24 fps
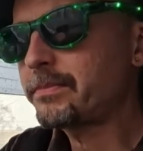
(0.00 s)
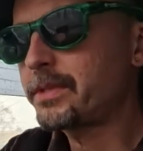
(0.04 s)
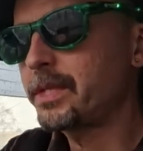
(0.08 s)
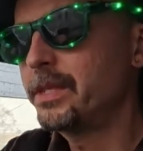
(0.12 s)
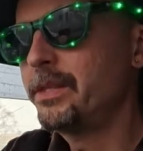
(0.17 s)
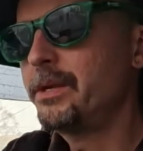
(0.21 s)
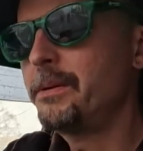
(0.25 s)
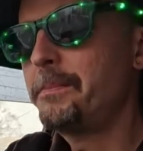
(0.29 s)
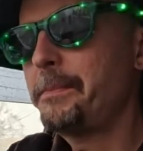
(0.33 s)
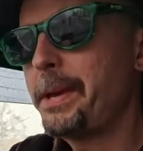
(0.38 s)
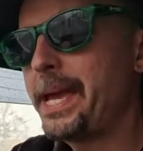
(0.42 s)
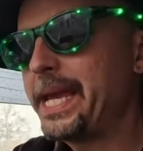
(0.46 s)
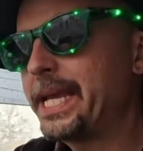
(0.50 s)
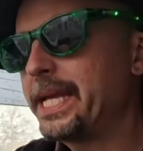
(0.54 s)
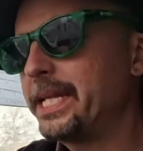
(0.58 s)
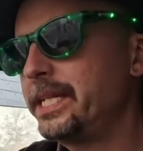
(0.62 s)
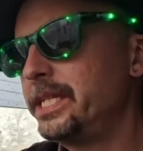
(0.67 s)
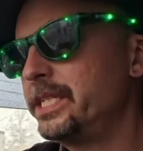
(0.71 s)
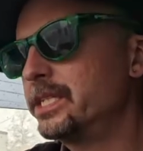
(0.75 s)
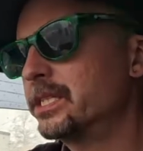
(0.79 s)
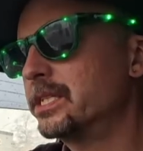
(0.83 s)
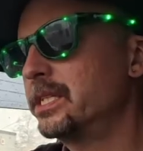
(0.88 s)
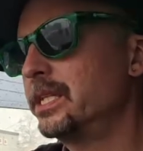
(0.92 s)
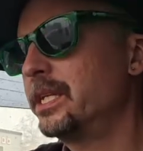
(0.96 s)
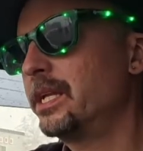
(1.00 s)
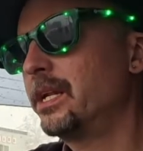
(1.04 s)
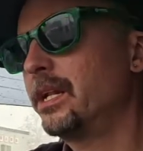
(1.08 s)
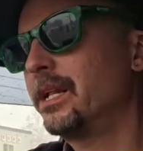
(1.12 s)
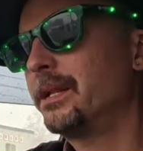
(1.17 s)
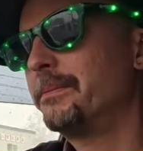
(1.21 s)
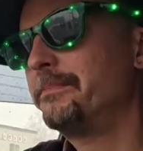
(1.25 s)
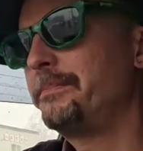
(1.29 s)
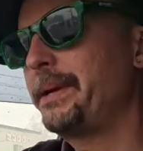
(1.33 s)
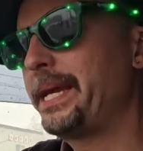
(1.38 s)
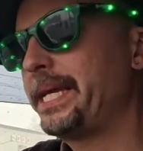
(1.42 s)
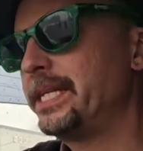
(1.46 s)
They're making these
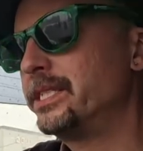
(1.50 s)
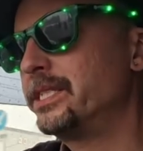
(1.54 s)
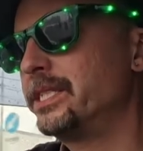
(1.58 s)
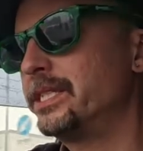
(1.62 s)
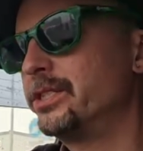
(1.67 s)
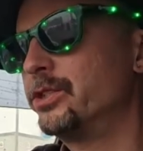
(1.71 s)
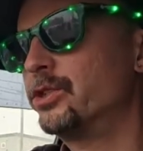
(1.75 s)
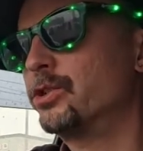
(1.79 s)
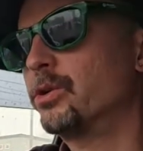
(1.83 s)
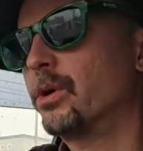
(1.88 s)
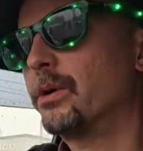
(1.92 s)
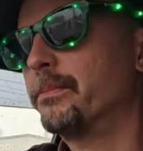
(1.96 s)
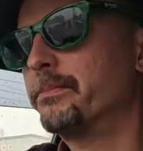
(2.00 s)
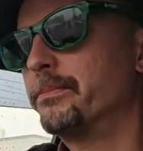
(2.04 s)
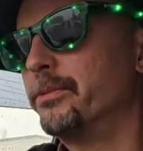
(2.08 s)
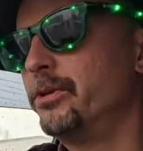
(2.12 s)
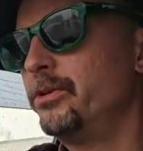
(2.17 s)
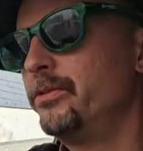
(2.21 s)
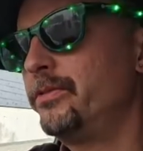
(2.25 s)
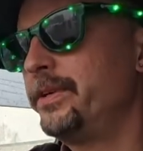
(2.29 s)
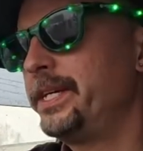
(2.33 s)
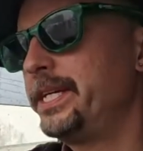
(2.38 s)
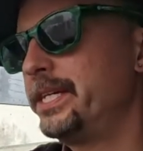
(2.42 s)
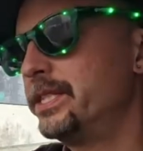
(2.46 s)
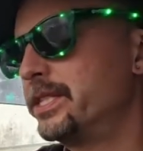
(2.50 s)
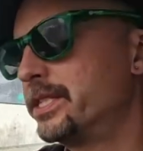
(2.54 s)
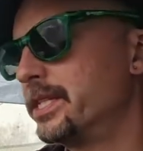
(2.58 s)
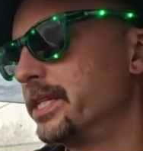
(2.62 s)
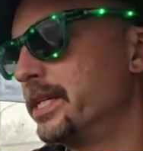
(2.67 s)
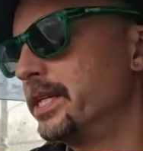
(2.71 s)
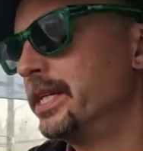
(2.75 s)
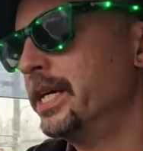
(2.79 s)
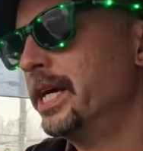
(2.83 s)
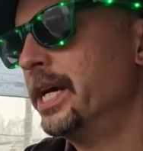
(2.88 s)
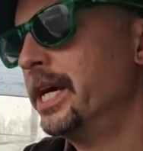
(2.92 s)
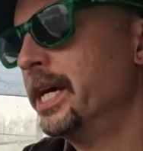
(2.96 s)
little amazing short movies,
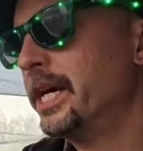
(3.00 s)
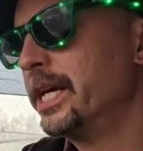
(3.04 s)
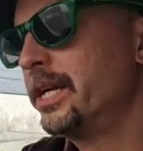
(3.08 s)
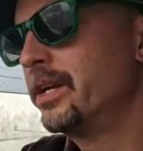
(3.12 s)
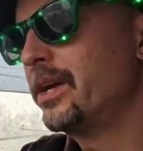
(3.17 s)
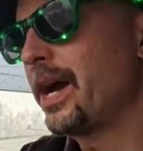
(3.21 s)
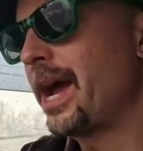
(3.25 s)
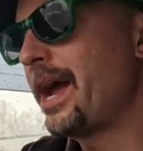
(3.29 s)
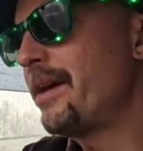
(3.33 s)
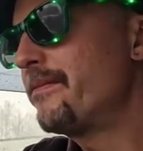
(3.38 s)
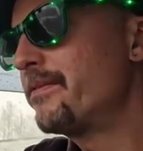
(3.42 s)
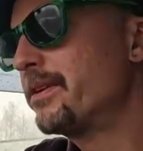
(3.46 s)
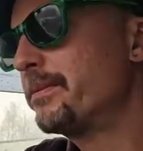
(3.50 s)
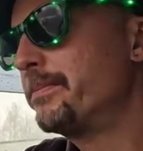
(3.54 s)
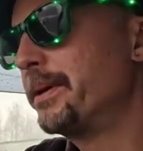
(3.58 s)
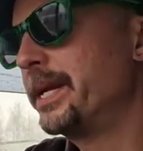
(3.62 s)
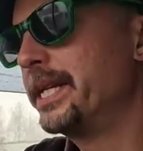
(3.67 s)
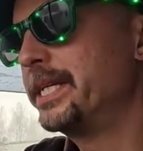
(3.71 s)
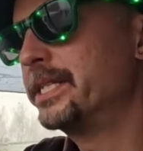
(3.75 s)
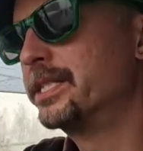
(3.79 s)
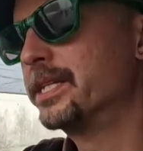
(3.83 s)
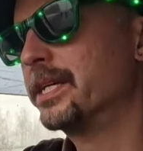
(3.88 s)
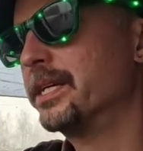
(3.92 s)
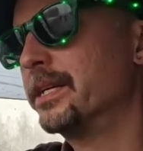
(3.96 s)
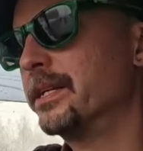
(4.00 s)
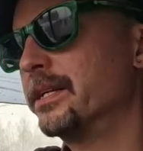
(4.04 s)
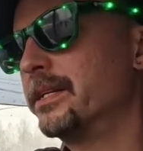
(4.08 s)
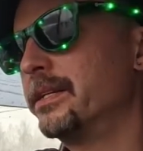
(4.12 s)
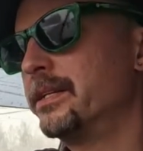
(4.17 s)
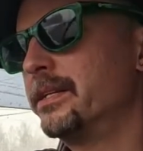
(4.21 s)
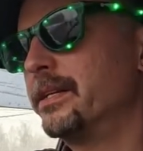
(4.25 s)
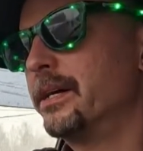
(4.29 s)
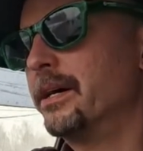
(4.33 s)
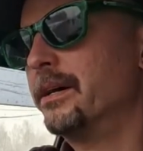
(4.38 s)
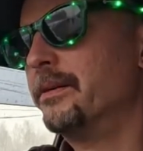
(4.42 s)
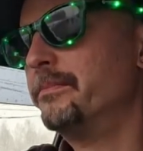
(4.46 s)
and you know, everybody's a
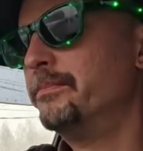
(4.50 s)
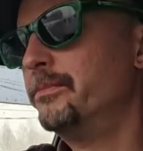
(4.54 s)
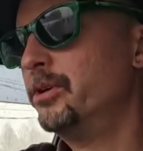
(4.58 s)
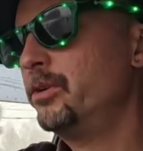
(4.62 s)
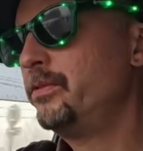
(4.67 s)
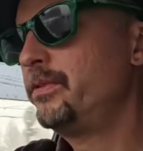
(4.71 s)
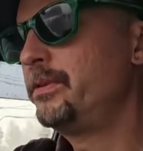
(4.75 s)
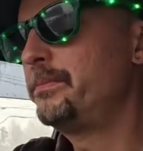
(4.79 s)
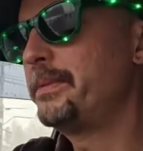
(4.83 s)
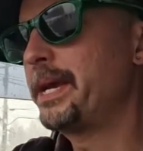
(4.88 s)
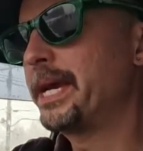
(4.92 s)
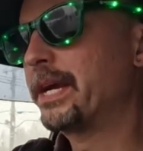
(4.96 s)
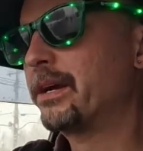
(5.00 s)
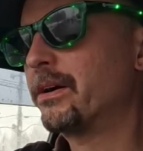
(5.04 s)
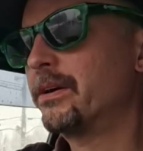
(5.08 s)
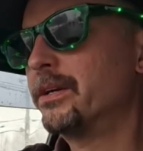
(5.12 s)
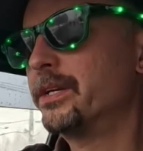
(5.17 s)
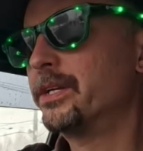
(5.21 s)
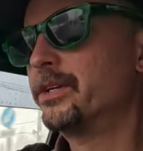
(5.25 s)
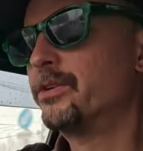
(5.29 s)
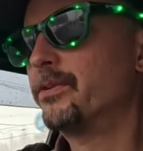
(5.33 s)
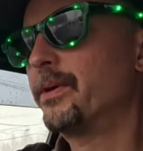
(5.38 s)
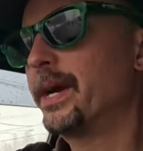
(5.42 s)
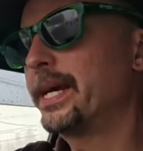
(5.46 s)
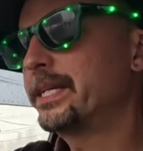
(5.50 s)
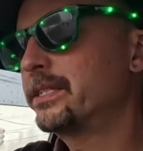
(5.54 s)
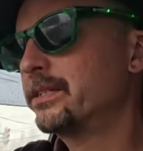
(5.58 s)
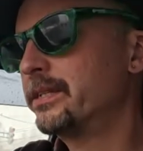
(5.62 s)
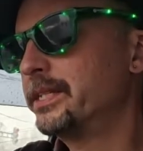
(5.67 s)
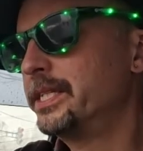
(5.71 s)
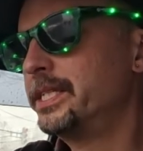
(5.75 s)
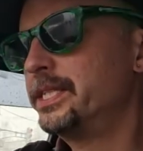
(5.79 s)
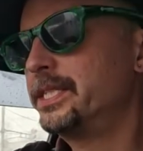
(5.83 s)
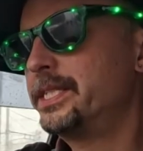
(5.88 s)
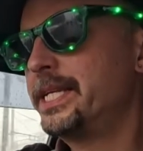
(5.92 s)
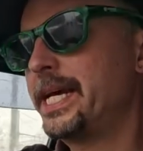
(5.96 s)
movie maker and a
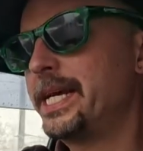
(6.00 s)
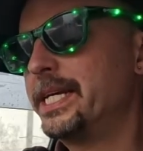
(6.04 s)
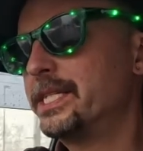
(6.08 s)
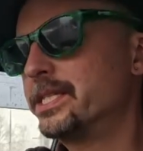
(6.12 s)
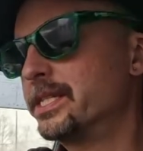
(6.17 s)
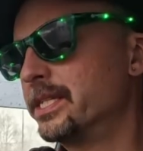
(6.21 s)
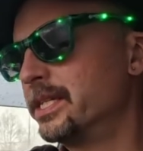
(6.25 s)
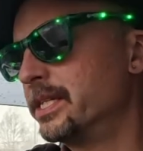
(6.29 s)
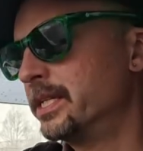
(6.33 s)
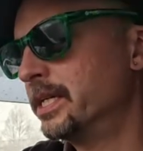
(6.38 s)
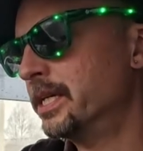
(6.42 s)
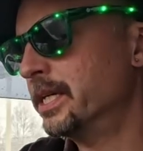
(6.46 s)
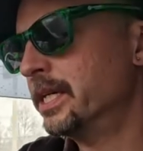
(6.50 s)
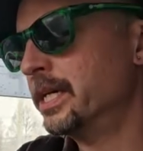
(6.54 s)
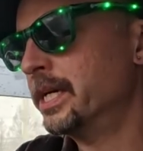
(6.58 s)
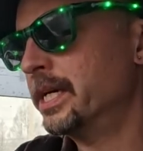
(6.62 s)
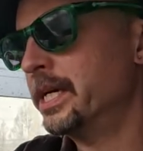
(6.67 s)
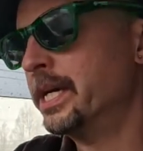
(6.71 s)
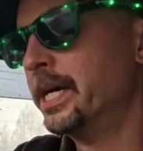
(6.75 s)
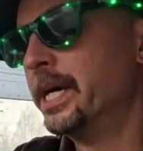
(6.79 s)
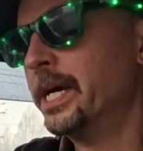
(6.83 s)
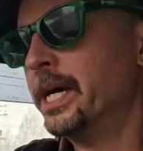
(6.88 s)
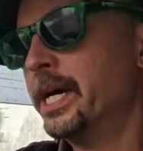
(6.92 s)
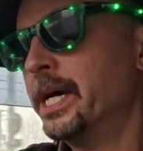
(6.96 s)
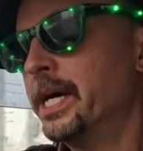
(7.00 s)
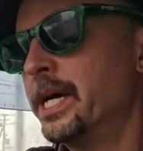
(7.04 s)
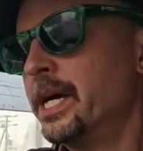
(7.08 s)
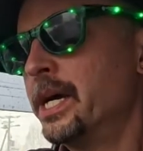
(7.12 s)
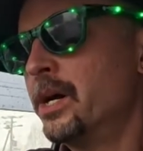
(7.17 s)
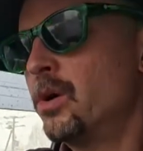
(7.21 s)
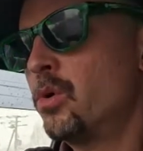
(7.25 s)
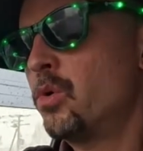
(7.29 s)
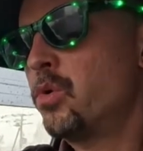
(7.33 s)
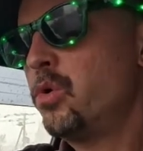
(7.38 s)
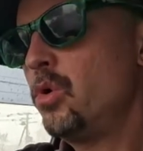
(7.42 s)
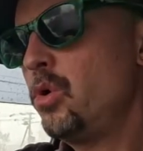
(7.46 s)
director these days,
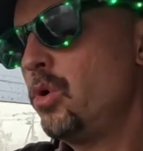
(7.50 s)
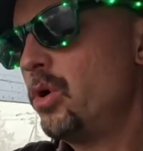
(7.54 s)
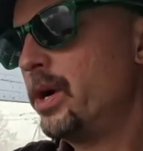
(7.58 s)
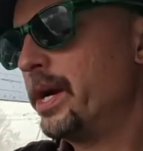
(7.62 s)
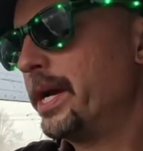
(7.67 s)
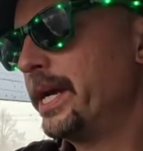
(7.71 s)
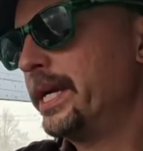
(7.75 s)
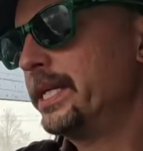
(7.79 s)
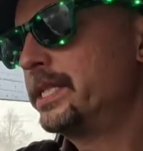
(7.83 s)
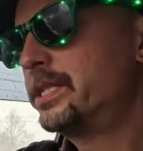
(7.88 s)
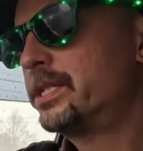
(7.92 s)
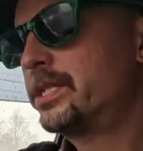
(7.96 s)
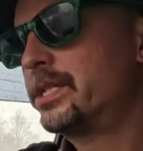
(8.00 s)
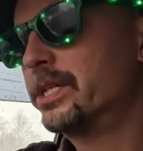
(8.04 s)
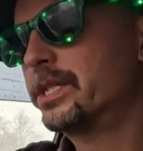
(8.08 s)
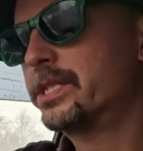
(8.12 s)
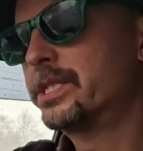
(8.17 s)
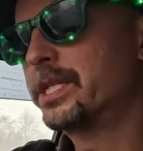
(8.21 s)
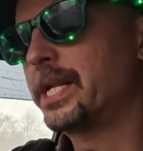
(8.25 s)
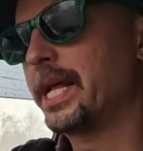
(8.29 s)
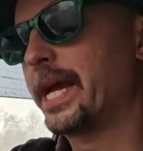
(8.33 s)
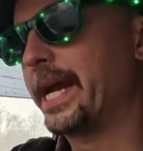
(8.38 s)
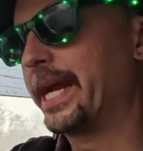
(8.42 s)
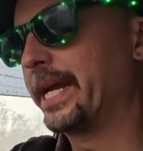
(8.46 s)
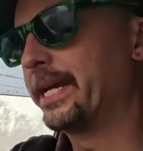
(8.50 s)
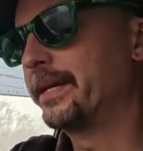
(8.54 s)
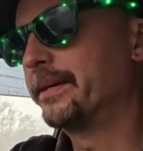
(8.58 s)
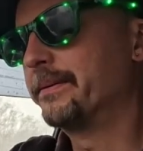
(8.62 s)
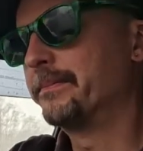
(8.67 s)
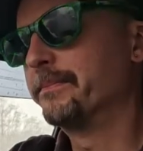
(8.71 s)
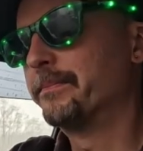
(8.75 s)
and whew, it's just like